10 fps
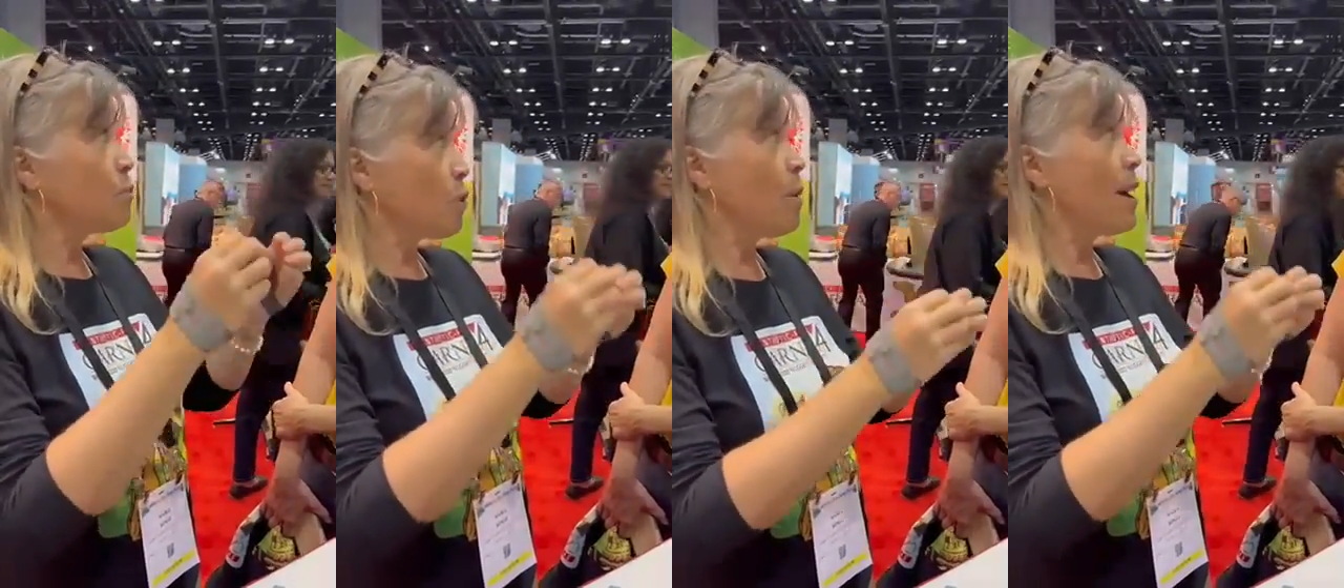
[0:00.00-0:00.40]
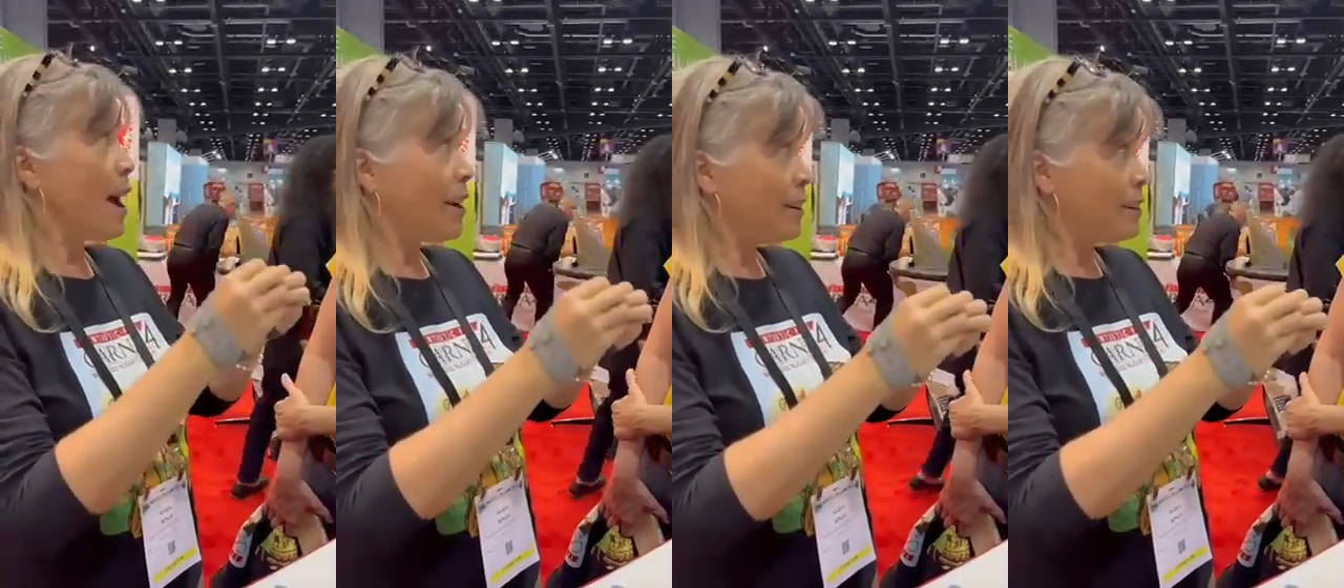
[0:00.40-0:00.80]

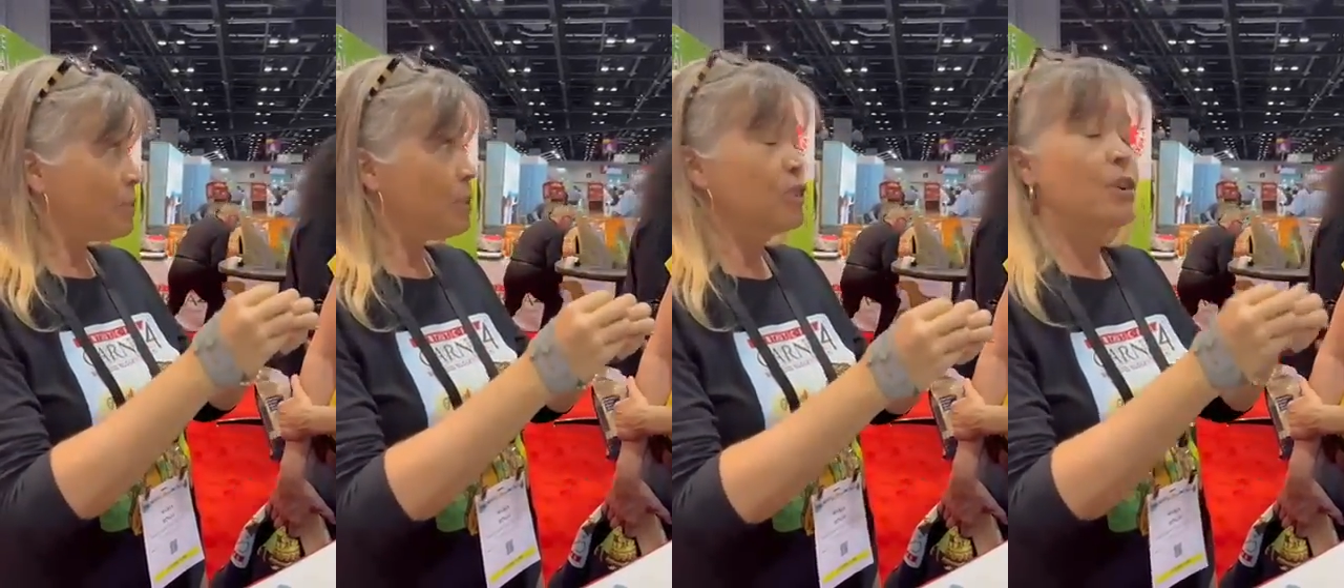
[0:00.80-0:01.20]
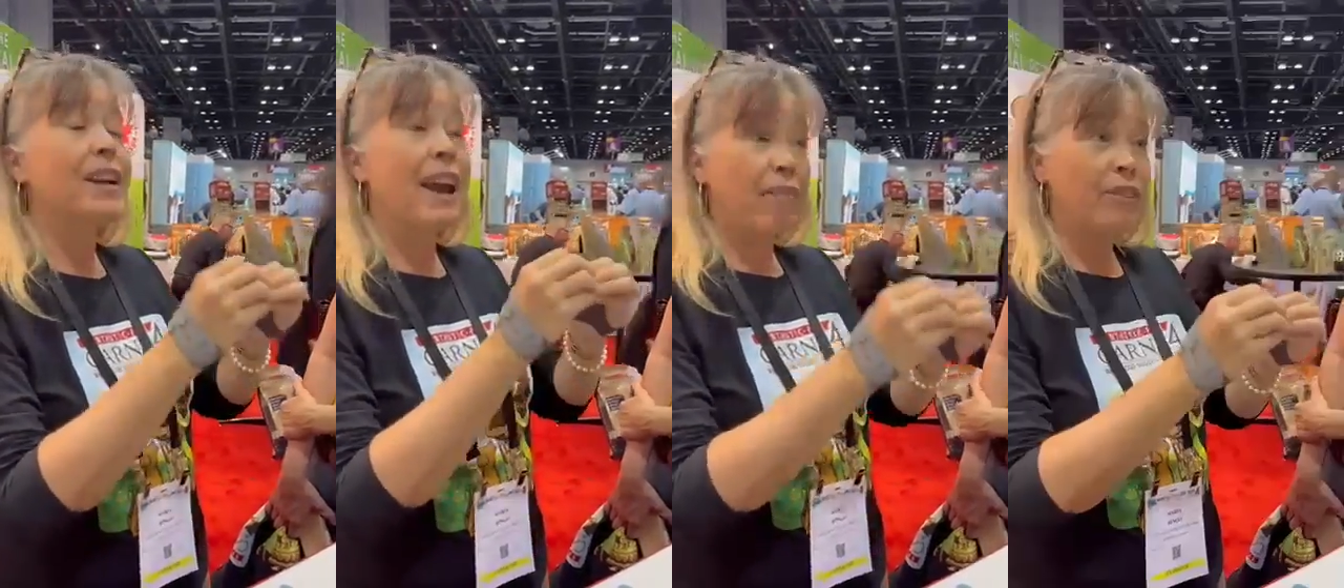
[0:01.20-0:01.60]
probiotics, which are
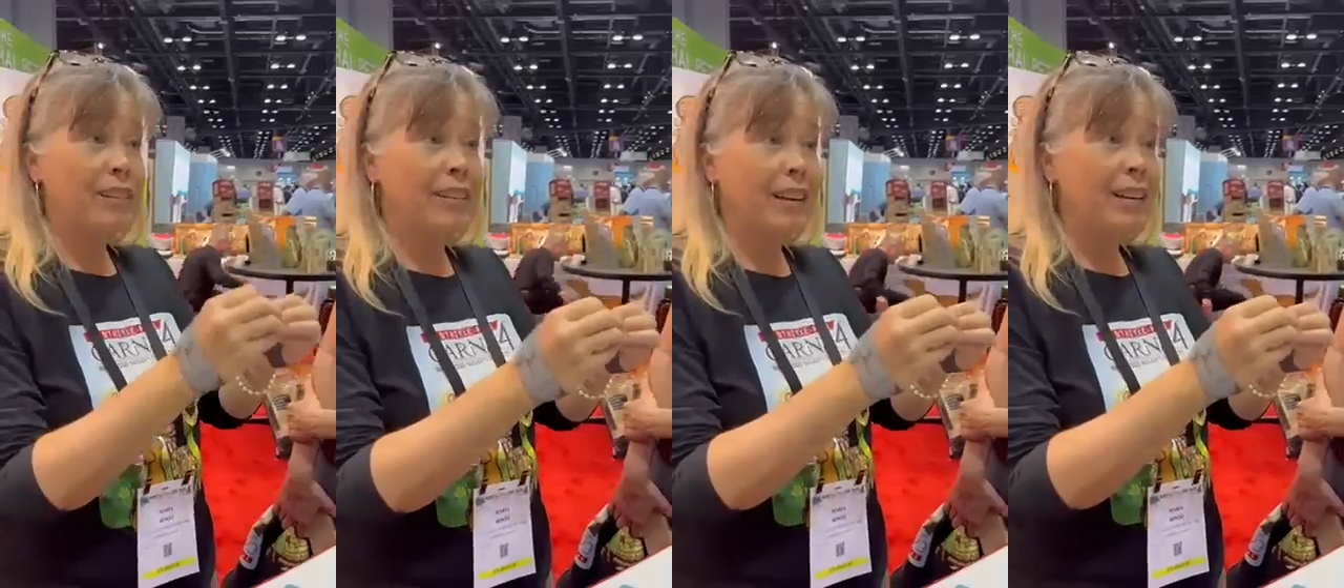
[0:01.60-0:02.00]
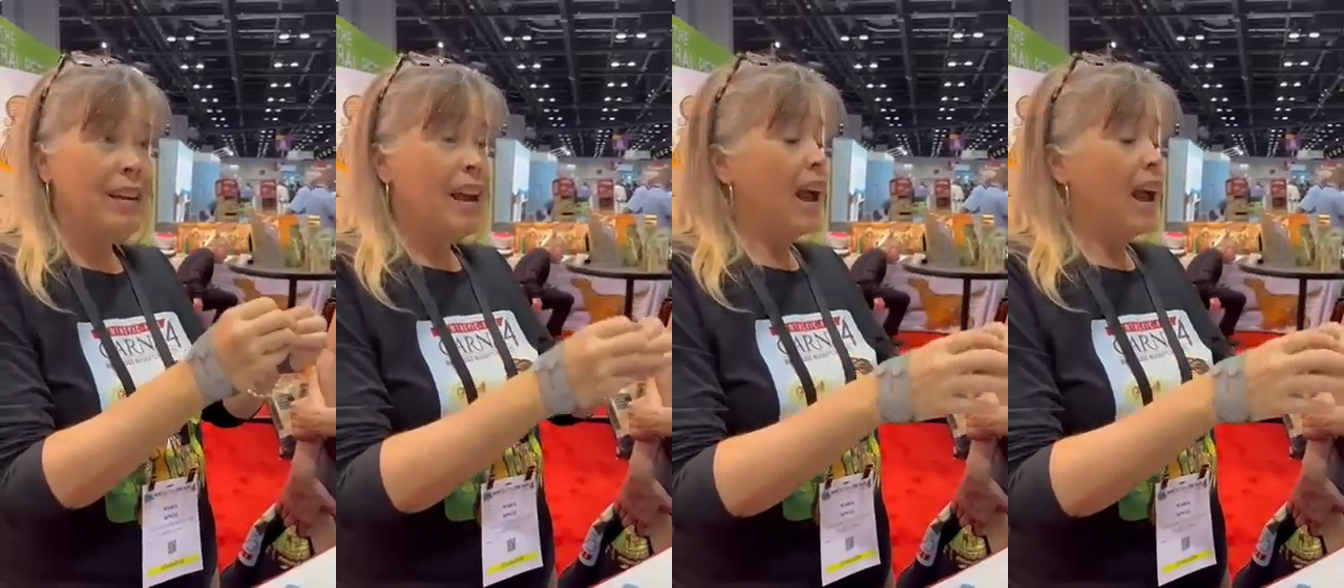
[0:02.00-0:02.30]
in every seed,